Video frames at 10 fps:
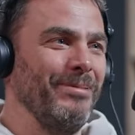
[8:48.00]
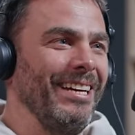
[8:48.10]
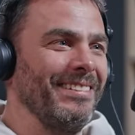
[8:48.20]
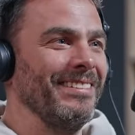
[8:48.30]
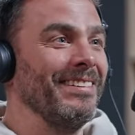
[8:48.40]

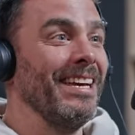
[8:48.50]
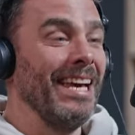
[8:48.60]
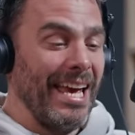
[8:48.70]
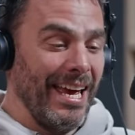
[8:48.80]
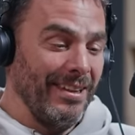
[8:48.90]
basis,
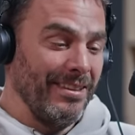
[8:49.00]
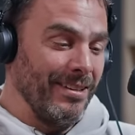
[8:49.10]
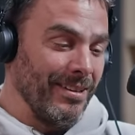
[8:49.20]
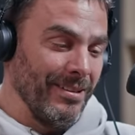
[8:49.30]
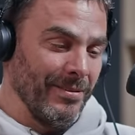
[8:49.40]
and
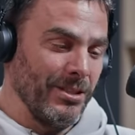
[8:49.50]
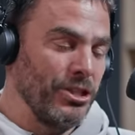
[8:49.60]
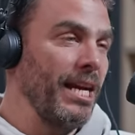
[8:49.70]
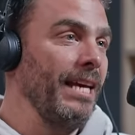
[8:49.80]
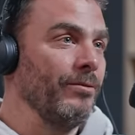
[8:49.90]
the the
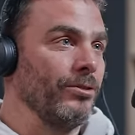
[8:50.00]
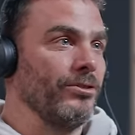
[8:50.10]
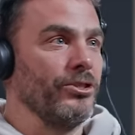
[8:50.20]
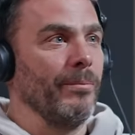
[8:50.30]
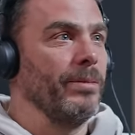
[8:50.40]
chain
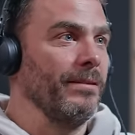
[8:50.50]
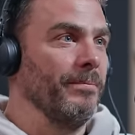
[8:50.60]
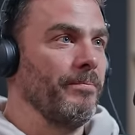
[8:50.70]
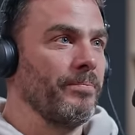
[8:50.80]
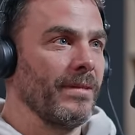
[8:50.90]
was jumping
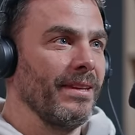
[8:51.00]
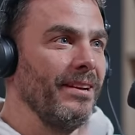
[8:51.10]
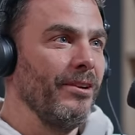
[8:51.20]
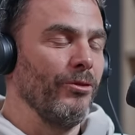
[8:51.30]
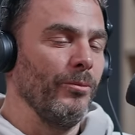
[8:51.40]

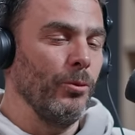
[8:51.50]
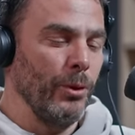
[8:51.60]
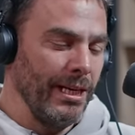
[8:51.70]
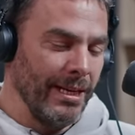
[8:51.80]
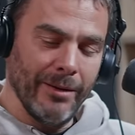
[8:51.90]
from the yeah.
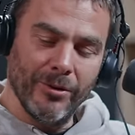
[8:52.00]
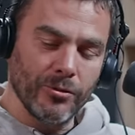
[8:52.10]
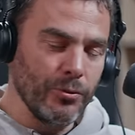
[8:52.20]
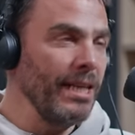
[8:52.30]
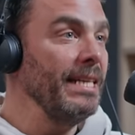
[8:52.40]
wheel and I
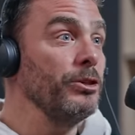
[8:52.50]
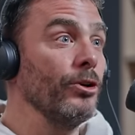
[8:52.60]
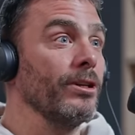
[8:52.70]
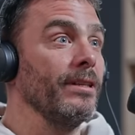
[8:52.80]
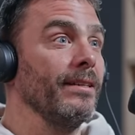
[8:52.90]
was really
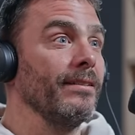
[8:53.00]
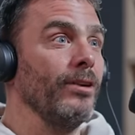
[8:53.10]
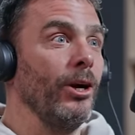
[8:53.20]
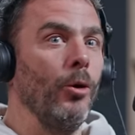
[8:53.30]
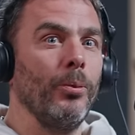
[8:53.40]
dirty. So
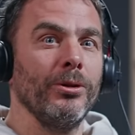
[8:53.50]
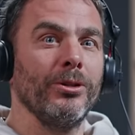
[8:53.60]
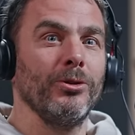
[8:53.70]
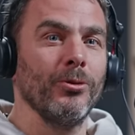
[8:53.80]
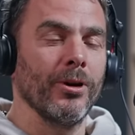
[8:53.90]
I opened
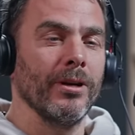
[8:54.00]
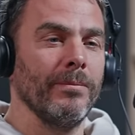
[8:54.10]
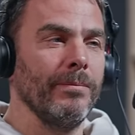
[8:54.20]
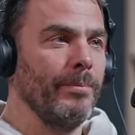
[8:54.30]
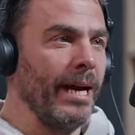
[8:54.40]
the door
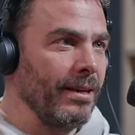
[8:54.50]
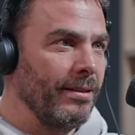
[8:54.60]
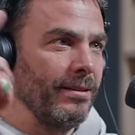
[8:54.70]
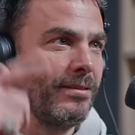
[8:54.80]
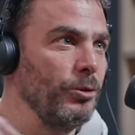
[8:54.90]
back
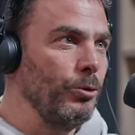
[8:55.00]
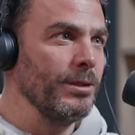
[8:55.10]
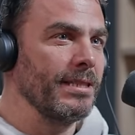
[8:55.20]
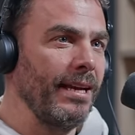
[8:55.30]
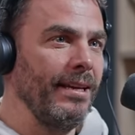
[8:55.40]
in the school
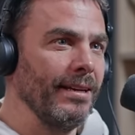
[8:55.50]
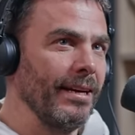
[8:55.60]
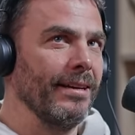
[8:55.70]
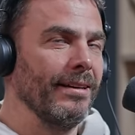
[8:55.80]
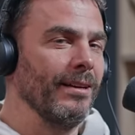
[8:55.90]
setting
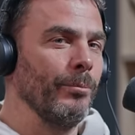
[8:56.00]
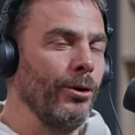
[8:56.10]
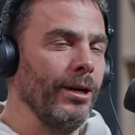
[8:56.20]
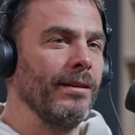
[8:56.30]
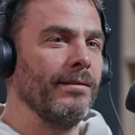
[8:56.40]
like a little
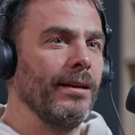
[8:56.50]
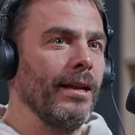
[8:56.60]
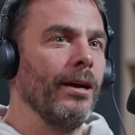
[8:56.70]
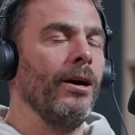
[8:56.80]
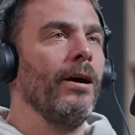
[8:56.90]
boy and I said
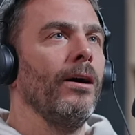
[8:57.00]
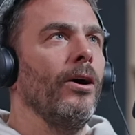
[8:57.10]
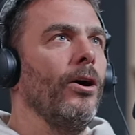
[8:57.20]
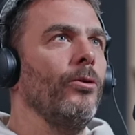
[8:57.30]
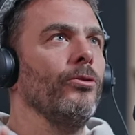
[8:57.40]
like,
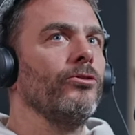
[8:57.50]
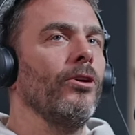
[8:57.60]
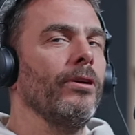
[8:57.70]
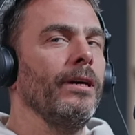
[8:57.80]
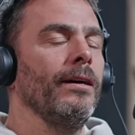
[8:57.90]
"Oh,
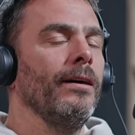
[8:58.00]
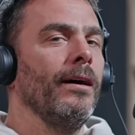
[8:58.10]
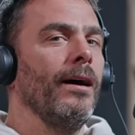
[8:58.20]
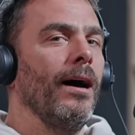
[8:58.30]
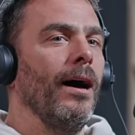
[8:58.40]
sorry,
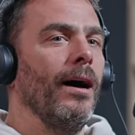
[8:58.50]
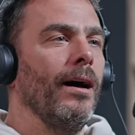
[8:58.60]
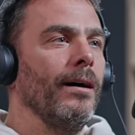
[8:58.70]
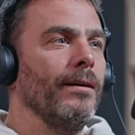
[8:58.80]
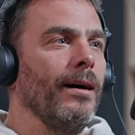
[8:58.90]
uh,